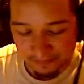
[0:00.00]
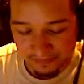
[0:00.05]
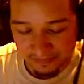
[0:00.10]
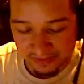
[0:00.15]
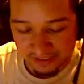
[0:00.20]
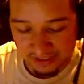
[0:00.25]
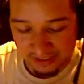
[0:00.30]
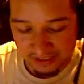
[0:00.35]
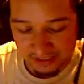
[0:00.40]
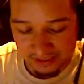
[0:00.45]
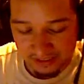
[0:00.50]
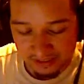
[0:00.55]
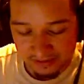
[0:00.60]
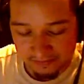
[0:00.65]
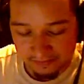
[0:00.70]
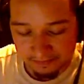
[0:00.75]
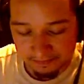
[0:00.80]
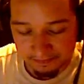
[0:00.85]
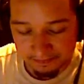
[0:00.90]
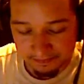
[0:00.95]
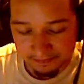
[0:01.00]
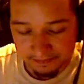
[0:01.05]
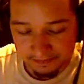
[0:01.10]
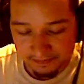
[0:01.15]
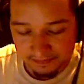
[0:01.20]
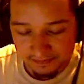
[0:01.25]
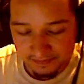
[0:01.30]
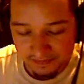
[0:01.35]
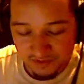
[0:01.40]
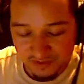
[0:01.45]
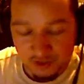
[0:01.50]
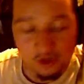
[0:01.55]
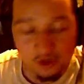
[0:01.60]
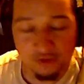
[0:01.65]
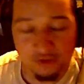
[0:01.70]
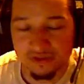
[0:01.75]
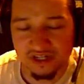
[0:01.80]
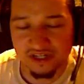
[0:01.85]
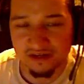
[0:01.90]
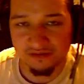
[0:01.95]

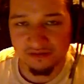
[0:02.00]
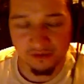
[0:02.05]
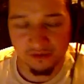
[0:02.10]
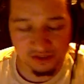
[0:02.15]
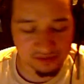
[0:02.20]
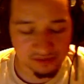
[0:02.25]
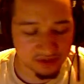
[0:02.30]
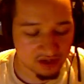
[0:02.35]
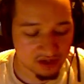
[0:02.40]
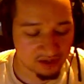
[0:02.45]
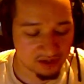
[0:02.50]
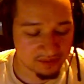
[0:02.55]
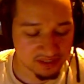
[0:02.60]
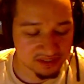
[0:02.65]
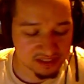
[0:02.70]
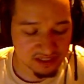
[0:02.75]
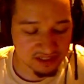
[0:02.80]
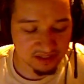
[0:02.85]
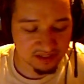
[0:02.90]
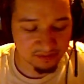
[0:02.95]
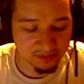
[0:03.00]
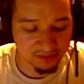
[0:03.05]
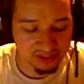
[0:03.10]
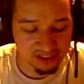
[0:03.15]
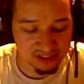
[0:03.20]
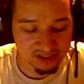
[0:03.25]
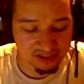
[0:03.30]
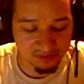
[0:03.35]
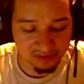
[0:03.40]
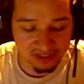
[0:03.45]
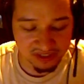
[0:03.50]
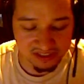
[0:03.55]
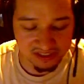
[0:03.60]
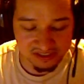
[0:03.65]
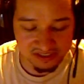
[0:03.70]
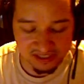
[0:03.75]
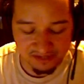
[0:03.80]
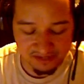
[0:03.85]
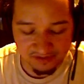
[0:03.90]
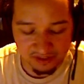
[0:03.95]
Or not reforged it, but augmented it. But this is a
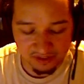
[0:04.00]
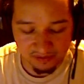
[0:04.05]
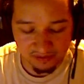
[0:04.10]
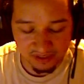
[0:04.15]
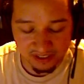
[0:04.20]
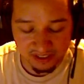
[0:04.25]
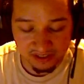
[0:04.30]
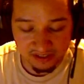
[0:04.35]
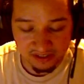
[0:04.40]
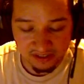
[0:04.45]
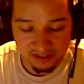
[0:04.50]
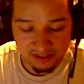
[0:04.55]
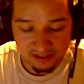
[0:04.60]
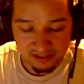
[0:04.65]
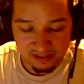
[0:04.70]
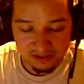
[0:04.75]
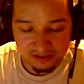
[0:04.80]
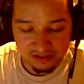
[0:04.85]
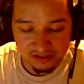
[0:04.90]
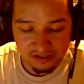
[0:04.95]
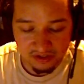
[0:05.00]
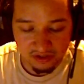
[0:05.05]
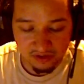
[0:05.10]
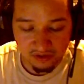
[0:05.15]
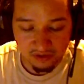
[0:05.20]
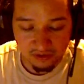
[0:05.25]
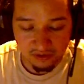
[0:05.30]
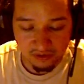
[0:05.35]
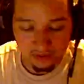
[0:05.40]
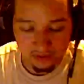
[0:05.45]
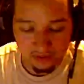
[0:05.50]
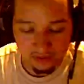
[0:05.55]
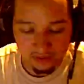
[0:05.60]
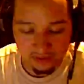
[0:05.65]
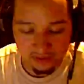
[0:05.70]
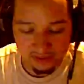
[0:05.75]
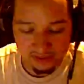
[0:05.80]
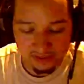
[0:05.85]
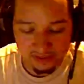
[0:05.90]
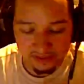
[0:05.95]
+7, right? So it
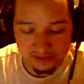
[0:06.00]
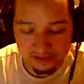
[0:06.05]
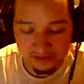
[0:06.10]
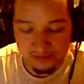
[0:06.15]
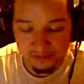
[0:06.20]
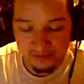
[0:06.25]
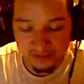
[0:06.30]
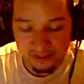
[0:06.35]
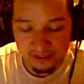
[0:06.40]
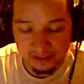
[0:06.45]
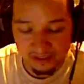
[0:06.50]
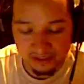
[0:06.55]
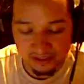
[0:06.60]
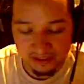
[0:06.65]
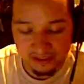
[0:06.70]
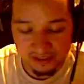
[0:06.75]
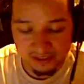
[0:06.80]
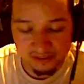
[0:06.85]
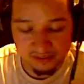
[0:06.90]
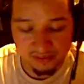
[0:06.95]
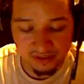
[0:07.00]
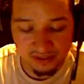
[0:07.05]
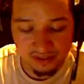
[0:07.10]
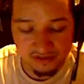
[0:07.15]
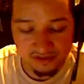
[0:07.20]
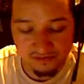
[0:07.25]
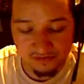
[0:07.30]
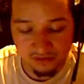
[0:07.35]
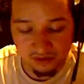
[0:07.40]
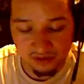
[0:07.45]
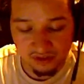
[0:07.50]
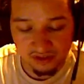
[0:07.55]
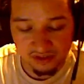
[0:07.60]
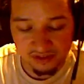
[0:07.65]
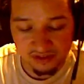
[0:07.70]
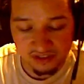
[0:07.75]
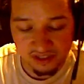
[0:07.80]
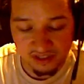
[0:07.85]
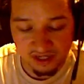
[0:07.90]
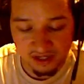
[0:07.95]
looks like to me it's +4 on
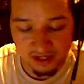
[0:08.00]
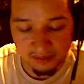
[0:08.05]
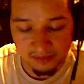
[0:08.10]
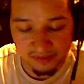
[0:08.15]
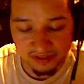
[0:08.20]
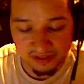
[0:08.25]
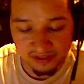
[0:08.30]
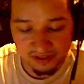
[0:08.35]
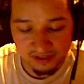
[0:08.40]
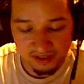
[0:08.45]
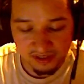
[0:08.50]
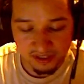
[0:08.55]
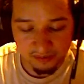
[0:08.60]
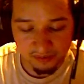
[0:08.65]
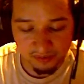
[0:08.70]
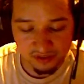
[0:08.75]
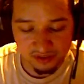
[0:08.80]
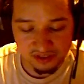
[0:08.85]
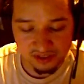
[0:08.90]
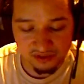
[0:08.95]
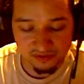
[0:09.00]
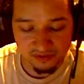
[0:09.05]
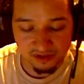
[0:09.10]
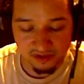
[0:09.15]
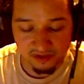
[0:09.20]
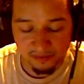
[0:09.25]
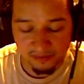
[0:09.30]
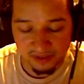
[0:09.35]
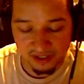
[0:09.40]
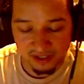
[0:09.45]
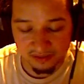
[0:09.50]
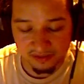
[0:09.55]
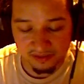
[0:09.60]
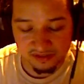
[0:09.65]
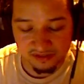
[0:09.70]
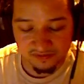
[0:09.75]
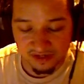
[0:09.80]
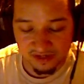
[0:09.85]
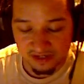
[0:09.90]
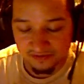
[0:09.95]
the top and +3 on the bottom, because
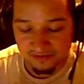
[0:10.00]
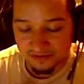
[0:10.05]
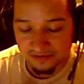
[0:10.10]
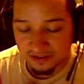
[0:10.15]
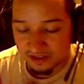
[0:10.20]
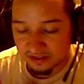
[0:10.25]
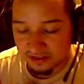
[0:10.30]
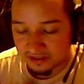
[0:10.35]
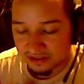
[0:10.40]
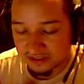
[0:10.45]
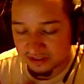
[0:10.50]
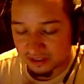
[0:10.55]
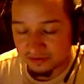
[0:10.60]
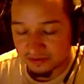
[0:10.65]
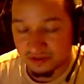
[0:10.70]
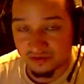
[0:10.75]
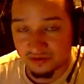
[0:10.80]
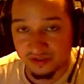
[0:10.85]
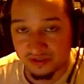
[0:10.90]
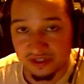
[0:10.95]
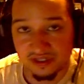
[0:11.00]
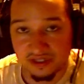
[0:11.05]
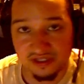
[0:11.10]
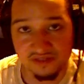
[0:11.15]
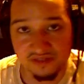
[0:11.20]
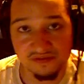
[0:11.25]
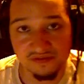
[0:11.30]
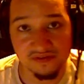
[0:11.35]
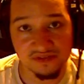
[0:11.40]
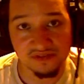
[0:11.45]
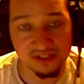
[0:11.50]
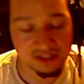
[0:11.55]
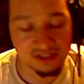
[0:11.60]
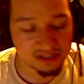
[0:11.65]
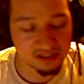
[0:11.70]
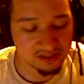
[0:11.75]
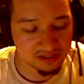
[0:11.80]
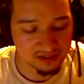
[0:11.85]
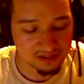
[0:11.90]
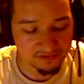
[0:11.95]
5 times 3 is
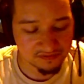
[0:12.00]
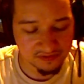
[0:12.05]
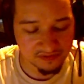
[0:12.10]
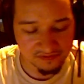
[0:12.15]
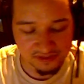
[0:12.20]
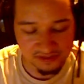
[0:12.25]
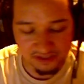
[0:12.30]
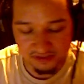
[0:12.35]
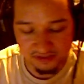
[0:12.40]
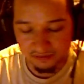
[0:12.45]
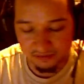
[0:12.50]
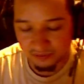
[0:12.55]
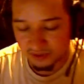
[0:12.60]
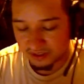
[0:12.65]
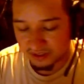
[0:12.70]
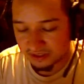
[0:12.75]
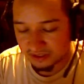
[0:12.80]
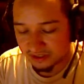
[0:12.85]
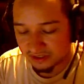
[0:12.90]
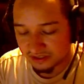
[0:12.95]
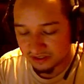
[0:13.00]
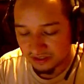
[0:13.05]
15, and 15 plus